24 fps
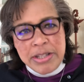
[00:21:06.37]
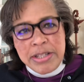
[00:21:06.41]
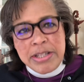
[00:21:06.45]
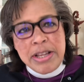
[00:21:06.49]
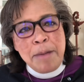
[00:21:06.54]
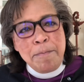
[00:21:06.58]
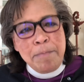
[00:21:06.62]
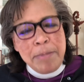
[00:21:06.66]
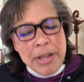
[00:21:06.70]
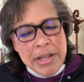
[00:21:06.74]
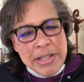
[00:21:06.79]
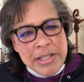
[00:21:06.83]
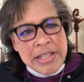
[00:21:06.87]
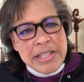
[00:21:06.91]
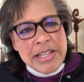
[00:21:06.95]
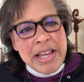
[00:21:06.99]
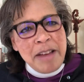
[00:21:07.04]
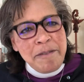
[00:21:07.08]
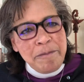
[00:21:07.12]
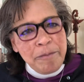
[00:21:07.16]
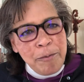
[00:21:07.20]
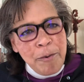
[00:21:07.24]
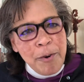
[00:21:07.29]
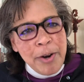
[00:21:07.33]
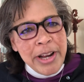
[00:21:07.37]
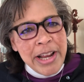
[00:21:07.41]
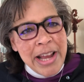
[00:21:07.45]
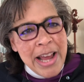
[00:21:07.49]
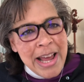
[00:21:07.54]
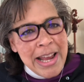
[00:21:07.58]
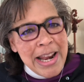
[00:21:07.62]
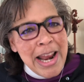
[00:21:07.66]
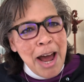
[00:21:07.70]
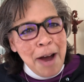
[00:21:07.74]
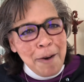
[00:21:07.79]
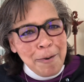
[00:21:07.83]
Some places had
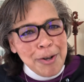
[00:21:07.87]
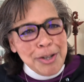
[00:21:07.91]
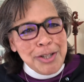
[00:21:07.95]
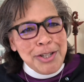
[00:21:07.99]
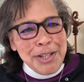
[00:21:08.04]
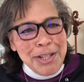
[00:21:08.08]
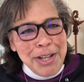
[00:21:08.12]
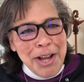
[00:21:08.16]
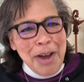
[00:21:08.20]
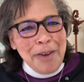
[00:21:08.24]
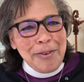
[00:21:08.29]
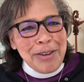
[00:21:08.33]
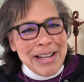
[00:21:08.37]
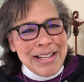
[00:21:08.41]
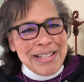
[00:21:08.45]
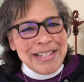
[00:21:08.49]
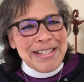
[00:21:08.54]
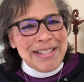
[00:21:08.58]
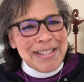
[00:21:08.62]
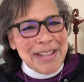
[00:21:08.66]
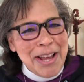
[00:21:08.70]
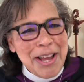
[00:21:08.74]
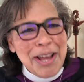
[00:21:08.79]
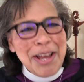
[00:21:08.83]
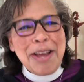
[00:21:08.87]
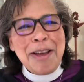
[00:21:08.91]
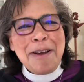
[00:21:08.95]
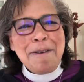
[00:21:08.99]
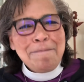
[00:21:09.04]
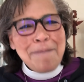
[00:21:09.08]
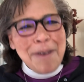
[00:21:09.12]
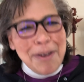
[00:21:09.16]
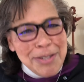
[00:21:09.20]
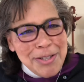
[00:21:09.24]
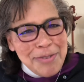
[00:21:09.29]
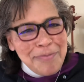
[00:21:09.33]
48 hours notice.
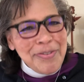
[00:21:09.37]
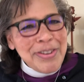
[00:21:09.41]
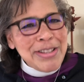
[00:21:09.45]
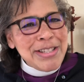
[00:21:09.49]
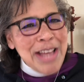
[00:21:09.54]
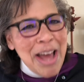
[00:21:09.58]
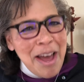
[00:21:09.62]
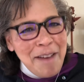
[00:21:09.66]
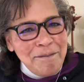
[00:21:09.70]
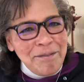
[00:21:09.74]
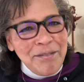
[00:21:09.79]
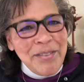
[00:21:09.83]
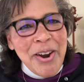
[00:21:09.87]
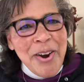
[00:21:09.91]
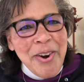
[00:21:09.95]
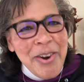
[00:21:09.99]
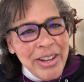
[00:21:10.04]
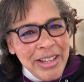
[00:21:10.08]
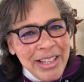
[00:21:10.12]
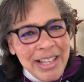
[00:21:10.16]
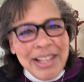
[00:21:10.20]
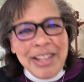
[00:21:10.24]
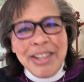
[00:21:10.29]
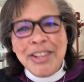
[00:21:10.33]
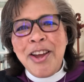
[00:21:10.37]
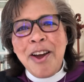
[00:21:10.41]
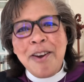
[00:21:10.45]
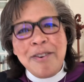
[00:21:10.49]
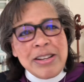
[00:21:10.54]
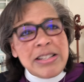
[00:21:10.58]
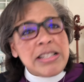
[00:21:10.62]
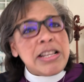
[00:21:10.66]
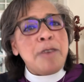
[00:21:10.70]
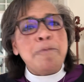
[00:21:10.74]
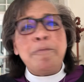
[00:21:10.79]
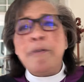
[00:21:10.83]
Most of us had very little
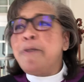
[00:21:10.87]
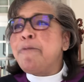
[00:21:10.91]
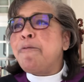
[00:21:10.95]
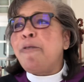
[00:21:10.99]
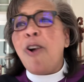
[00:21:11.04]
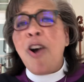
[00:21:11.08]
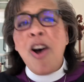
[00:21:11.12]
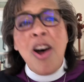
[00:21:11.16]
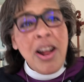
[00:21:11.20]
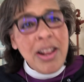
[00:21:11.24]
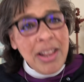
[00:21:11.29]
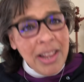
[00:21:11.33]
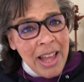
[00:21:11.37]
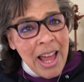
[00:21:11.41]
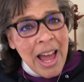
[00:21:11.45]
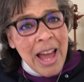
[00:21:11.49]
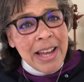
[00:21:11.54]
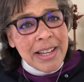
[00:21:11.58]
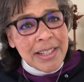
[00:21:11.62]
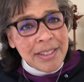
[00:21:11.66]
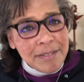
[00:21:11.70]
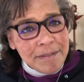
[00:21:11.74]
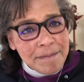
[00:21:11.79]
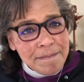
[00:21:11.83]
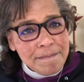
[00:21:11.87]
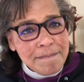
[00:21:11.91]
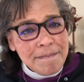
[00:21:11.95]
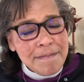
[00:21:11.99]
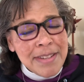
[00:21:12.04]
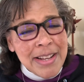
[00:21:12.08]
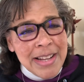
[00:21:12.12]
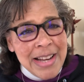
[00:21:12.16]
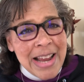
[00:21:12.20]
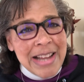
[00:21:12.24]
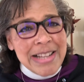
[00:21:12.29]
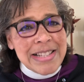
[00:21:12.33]
notice, and we were online
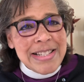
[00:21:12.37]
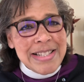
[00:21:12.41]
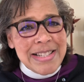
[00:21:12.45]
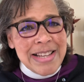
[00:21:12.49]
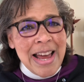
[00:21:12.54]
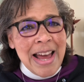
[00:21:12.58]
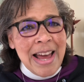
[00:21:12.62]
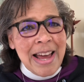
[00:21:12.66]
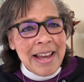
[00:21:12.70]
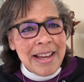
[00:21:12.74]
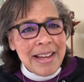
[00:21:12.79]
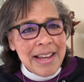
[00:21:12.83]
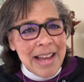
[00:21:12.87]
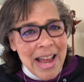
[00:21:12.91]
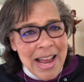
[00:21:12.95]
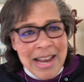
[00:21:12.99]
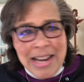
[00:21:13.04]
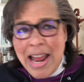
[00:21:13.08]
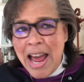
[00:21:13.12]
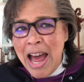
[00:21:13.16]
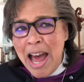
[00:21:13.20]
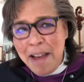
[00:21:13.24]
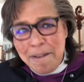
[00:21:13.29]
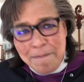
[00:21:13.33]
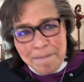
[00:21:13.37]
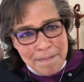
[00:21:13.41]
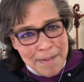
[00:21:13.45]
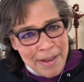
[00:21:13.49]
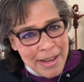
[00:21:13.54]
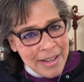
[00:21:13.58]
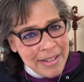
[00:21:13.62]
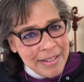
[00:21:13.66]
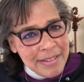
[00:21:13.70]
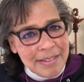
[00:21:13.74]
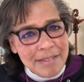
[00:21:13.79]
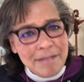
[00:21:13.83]
the next day and have
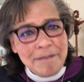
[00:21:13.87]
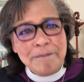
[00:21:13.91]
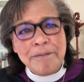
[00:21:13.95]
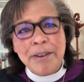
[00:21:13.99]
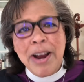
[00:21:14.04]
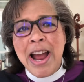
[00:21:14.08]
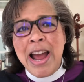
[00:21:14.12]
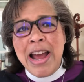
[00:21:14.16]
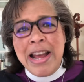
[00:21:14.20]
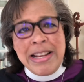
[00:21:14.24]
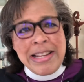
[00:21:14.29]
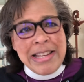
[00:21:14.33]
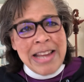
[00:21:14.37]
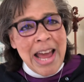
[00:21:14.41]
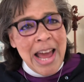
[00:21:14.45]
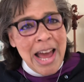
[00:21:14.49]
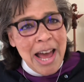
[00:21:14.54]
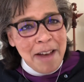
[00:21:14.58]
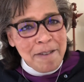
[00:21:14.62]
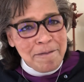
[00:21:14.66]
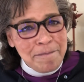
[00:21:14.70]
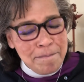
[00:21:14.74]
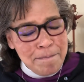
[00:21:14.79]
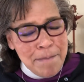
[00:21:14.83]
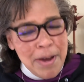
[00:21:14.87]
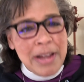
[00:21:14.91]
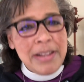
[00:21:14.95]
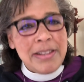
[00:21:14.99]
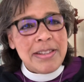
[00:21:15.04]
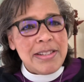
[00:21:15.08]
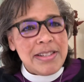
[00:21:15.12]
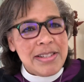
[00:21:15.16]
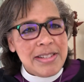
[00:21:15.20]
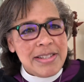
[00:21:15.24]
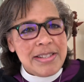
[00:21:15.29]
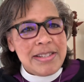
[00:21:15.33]
been for 8.5
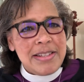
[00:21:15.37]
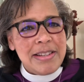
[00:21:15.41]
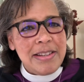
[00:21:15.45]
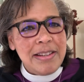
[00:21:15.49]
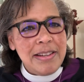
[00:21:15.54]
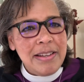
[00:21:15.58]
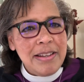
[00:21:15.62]
months.